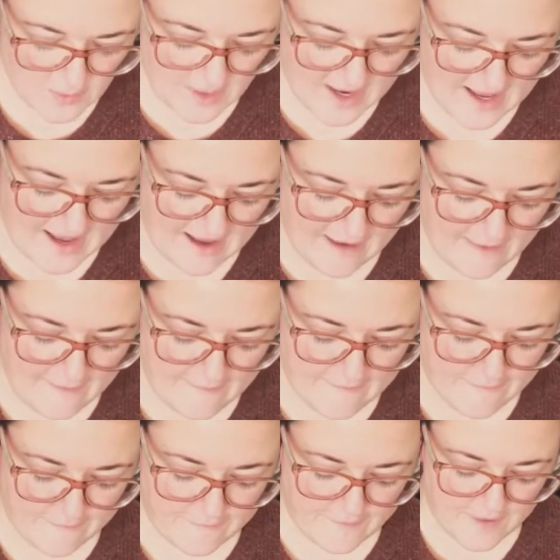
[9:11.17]
I
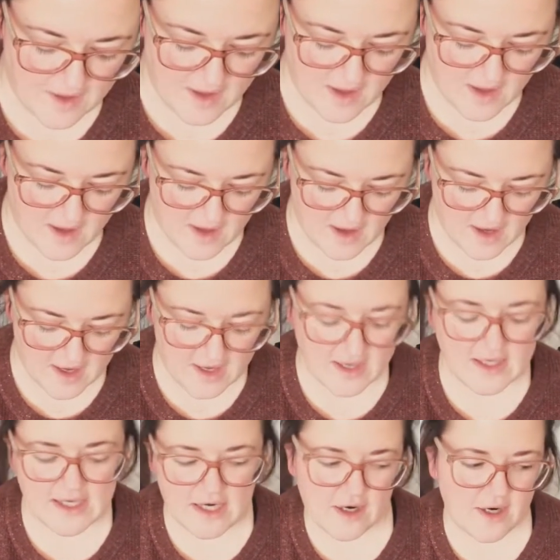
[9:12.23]
have a
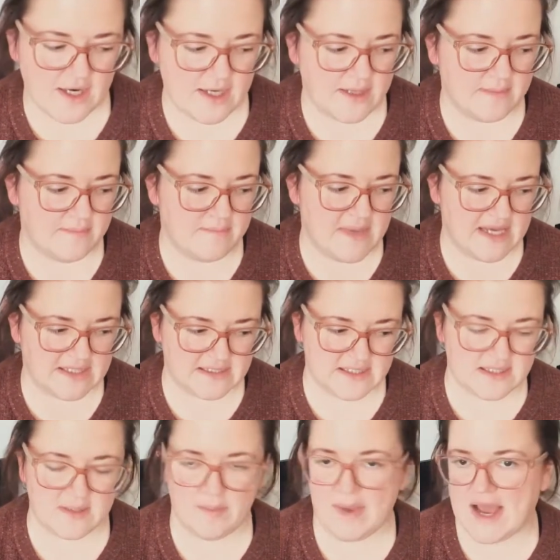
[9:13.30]
Hungarian
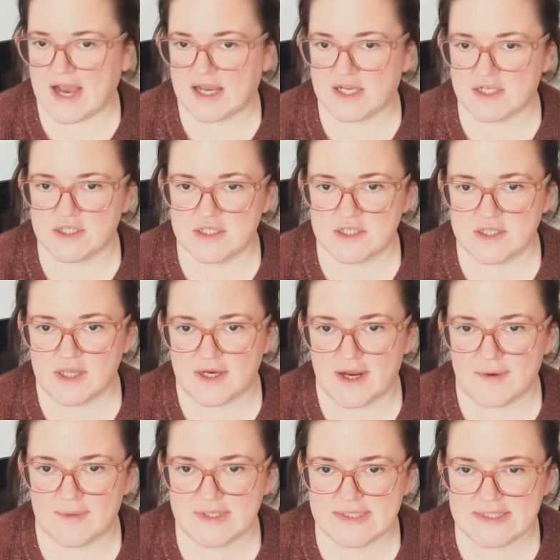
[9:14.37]
mixed package that I
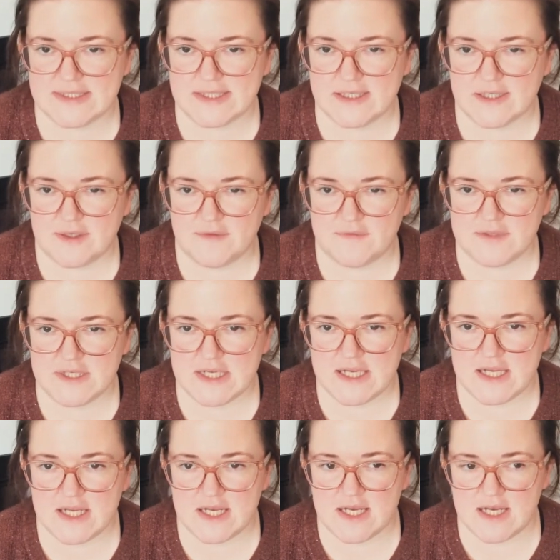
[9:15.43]
received
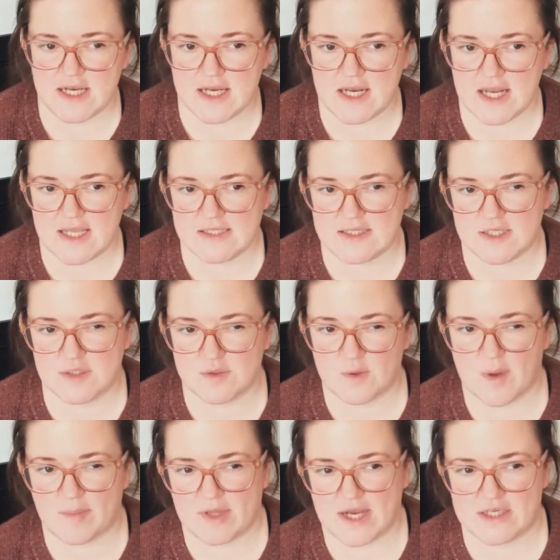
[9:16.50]
in a seed
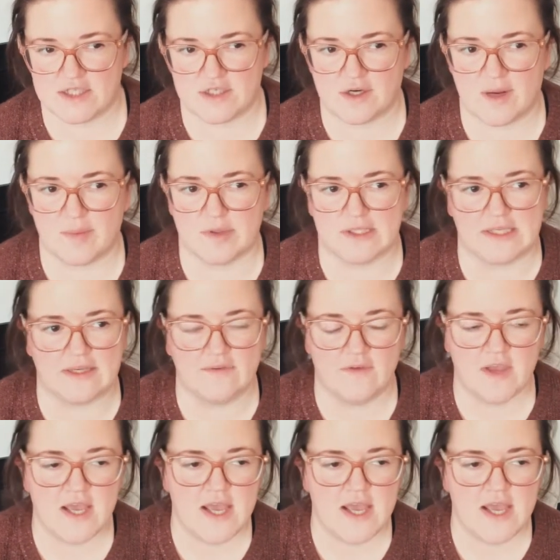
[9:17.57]
swap last year, I believe.